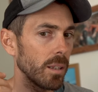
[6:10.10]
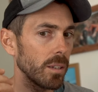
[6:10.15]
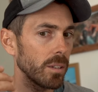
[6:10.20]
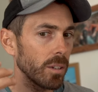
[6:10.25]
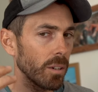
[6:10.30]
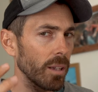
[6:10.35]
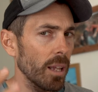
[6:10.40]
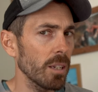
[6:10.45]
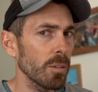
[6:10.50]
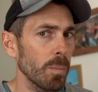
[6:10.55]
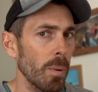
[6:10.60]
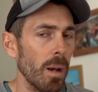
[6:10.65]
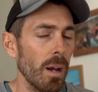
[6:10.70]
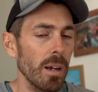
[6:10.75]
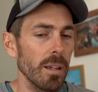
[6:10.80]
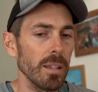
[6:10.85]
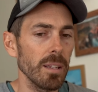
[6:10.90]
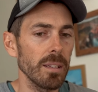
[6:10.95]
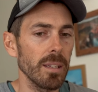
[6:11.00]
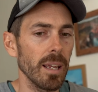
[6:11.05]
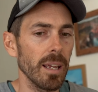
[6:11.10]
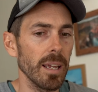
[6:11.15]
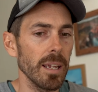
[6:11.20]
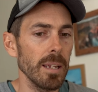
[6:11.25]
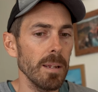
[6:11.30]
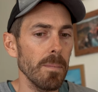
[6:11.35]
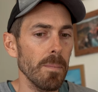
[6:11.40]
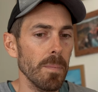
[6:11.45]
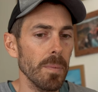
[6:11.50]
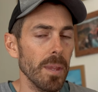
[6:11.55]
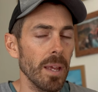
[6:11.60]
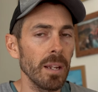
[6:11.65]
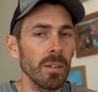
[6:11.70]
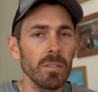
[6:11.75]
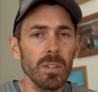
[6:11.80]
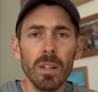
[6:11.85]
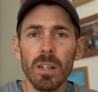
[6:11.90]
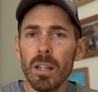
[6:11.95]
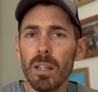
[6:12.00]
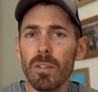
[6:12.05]
So that's part of the day, and
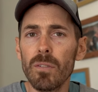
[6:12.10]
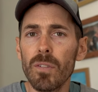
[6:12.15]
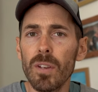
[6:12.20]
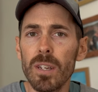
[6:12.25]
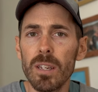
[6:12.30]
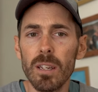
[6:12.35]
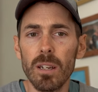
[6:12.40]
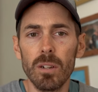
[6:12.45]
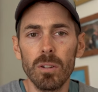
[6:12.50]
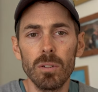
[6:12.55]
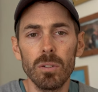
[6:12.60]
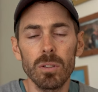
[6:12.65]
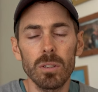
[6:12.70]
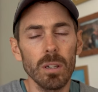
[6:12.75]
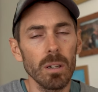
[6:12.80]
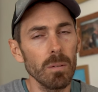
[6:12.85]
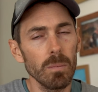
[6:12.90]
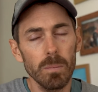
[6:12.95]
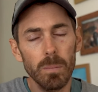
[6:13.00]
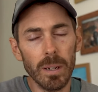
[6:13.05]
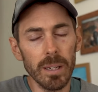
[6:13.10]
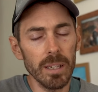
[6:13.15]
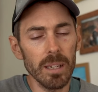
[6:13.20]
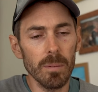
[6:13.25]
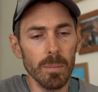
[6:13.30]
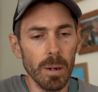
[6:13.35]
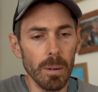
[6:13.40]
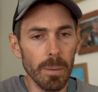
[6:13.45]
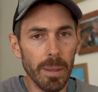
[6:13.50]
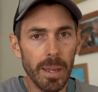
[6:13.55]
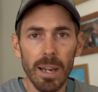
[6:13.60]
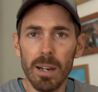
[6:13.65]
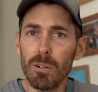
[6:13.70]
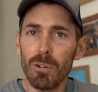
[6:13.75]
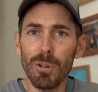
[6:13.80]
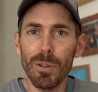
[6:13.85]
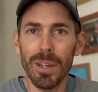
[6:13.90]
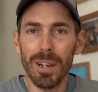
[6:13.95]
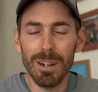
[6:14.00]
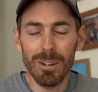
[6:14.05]
I've done other videos, I'll link them up there
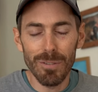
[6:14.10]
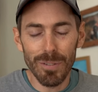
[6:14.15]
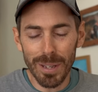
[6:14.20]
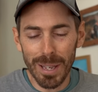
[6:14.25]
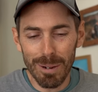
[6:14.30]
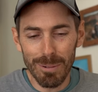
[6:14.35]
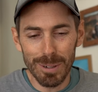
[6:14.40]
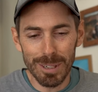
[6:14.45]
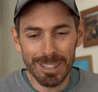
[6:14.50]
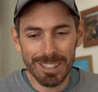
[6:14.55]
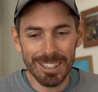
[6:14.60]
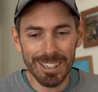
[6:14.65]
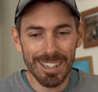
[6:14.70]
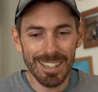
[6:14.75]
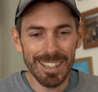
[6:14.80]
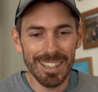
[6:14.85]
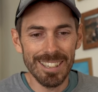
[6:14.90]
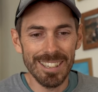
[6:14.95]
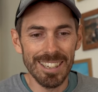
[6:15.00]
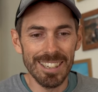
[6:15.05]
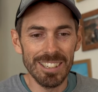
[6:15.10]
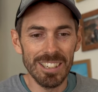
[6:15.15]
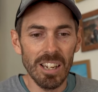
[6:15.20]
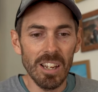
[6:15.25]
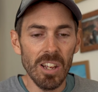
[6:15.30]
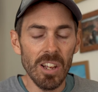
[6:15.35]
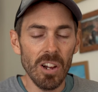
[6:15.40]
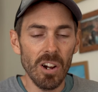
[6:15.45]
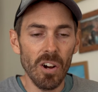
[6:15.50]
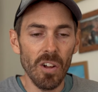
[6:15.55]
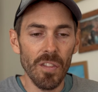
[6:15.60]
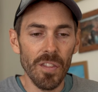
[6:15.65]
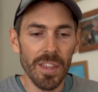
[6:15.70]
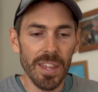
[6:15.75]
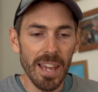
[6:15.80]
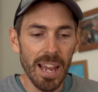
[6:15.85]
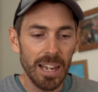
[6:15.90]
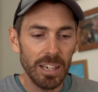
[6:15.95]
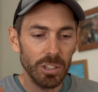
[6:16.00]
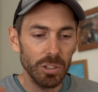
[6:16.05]
or there, I forget which side it is, on
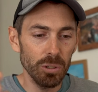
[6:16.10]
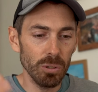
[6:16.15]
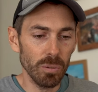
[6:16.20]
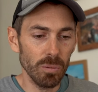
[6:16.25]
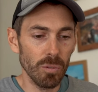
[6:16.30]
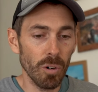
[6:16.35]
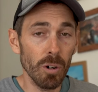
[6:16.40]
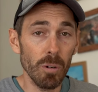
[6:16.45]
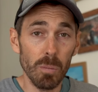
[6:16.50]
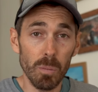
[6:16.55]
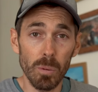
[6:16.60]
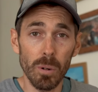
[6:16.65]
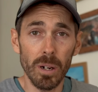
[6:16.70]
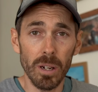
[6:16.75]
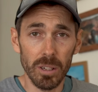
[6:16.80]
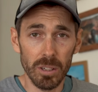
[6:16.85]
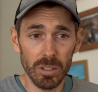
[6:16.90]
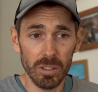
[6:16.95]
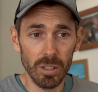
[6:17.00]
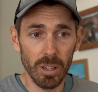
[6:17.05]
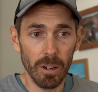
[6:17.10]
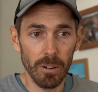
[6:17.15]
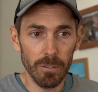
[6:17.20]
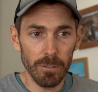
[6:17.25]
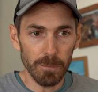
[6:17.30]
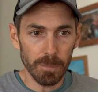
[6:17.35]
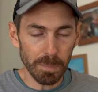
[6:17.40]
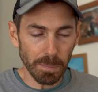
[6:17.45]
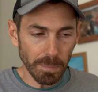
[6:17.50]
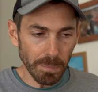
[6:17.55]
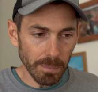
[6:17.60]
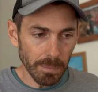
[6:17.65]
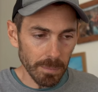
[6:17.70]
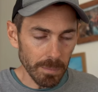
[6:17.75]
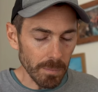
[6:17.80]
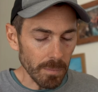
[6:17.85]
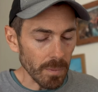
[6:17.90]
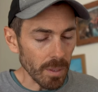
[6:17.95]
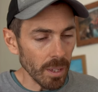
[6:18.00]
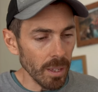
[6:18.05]
the actual rope work stuff.
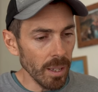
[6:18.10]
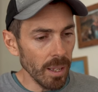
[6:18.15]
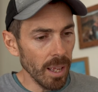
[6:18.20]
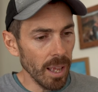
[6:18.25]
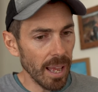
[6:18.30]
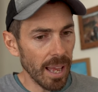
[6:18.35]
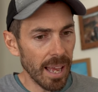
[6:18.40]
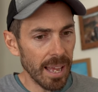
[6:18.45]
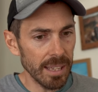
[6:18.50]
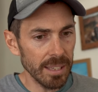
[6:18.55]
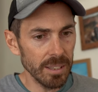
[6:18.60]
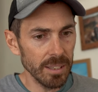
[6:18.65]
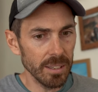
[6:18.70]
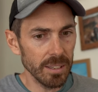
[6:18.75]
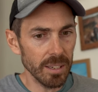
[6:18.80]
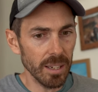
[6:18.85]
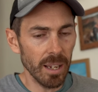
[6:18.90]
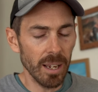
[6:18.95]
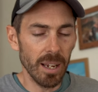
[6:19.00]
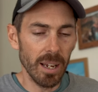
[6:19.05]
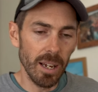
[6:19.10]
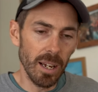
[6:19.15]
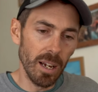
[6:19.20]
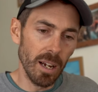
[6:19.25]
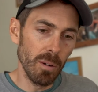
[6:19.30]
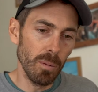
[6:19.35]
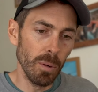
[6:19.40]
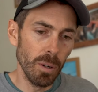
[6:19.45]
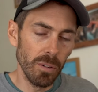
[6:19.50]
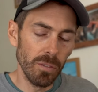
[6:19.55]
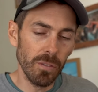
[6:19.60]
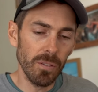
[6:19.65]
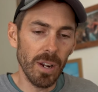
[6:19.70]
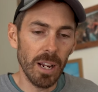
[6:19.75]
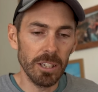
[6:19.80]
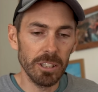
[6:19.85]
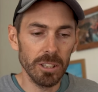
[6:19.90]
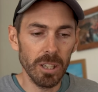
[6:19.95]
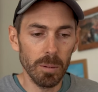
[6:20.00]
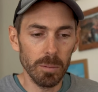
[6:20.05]
And I will have
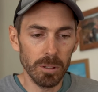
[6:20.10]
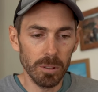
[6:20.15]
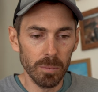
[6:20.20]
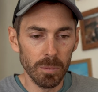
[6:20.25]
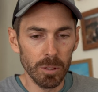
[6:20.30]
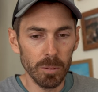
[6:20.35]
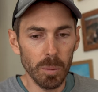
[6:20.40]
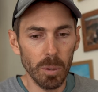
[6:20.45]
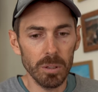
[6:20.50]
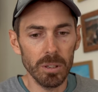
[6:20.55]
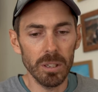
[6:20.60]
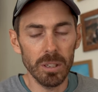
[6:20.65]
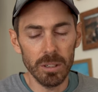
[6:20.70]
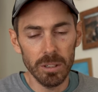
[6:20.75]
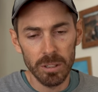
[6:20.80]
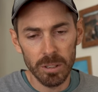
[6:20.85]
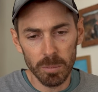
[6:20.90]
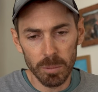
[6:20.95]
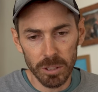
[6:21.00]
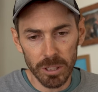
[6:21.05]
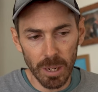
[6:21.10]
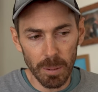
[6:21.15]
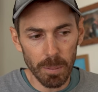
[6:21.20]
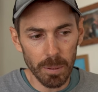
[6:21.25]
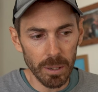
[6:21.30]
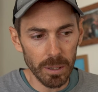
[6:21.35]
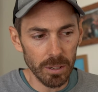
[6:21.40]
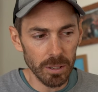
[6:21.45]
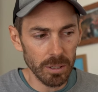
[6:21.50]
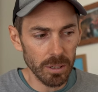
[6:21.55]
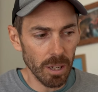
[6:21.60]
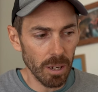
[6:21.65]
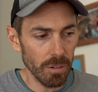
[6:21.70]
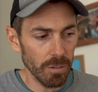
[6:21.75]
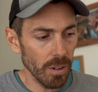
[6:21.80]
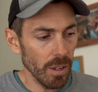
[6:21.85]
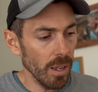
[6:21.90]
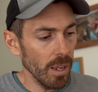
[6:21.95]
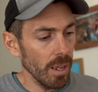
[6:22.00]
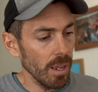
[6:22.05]
flashed up some spotting and some shepherding stuff.